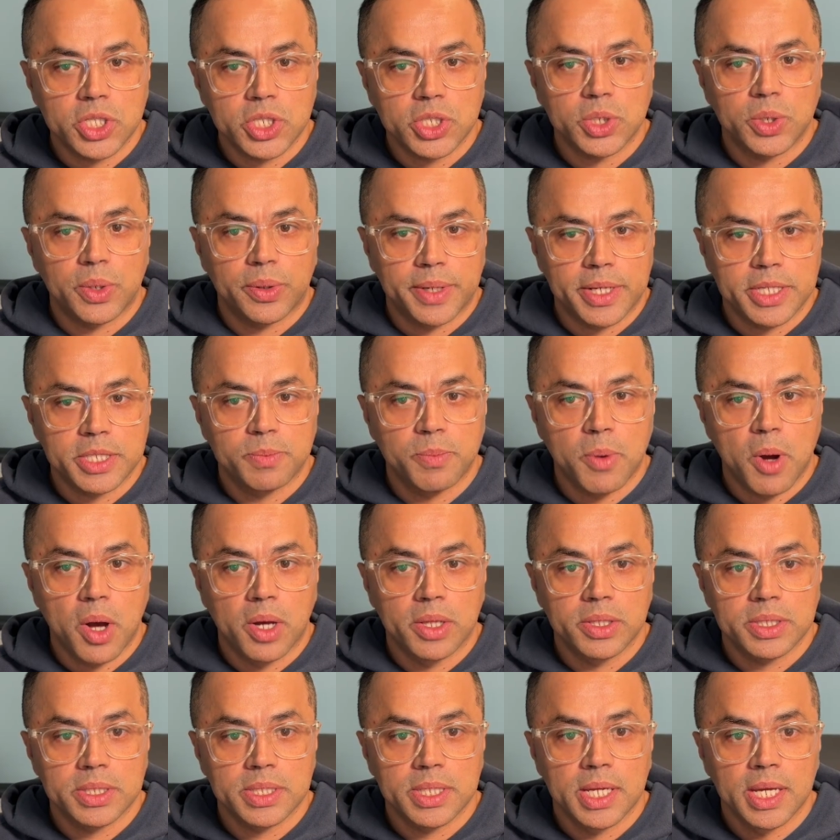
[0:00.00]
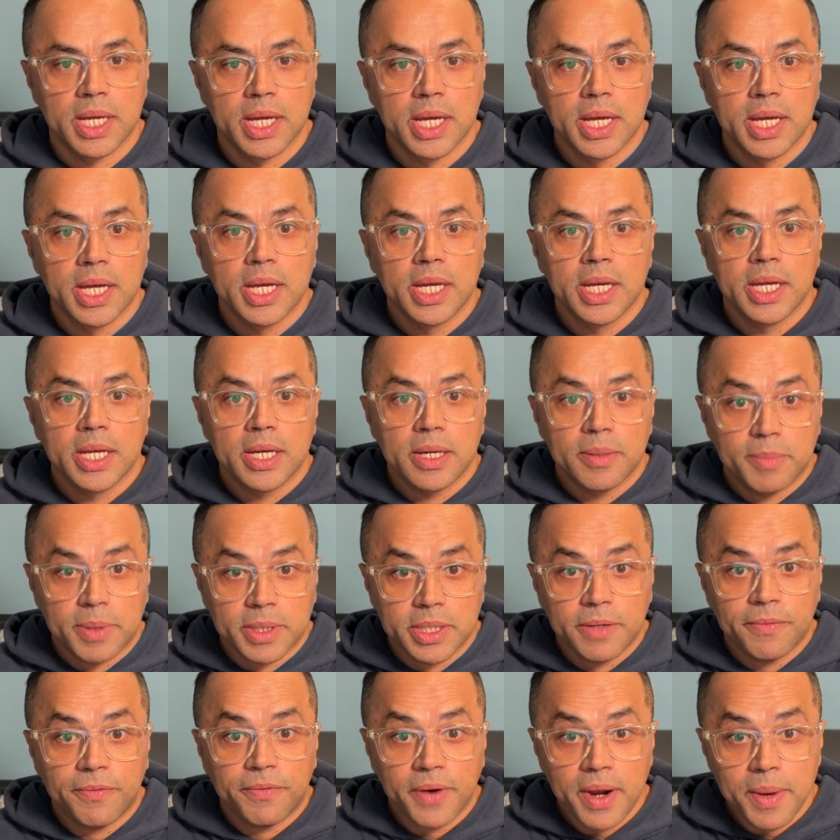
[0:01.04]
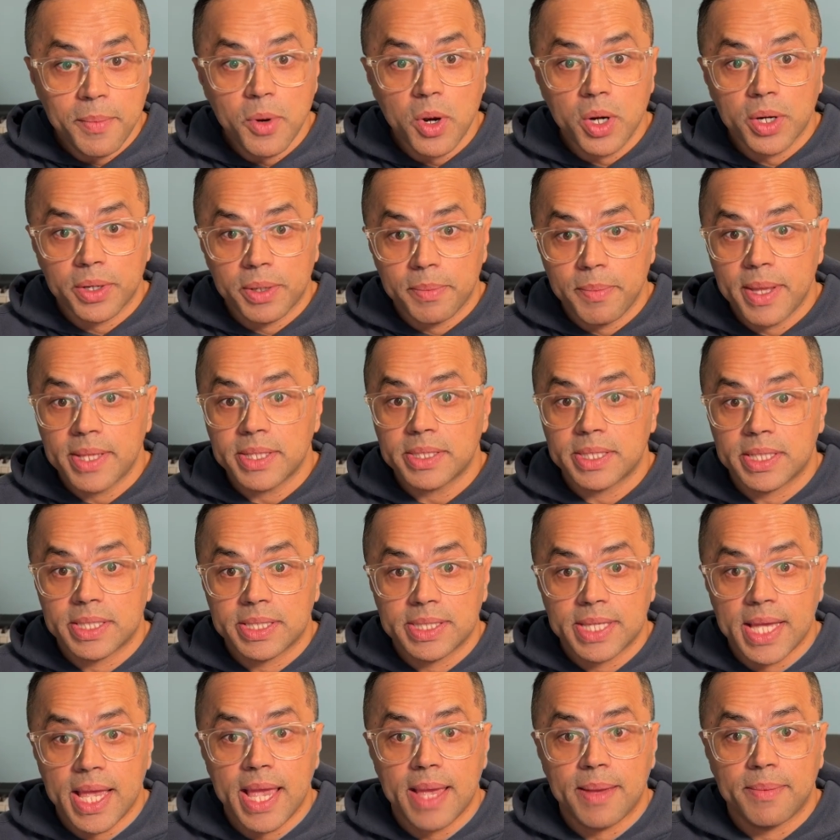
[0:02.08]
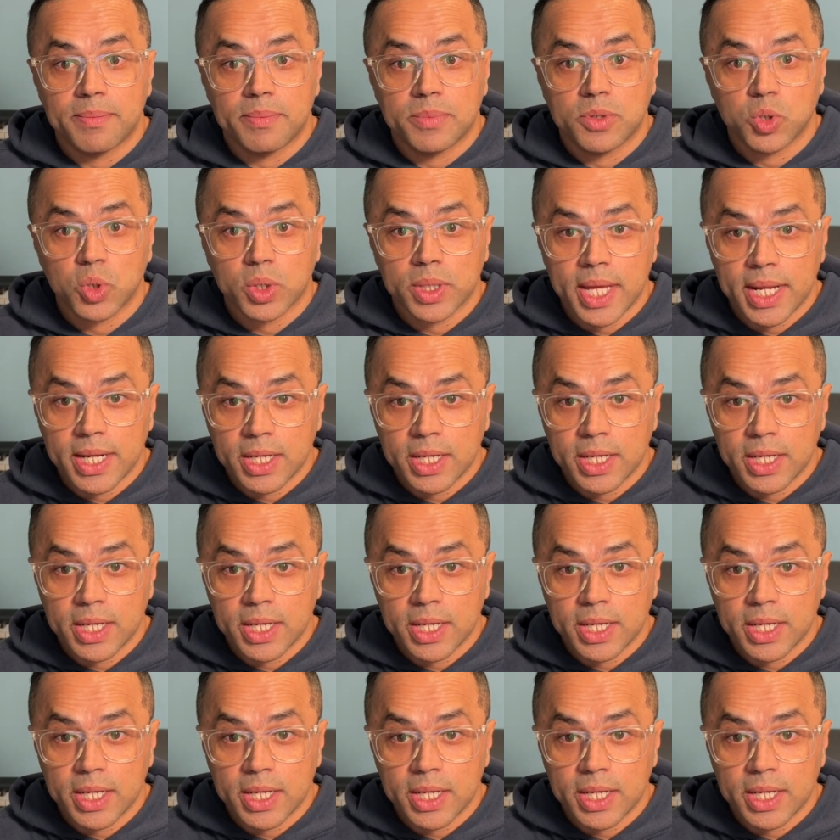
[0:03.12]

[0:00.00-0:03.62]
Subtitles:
your response. But the framework remains the same so that you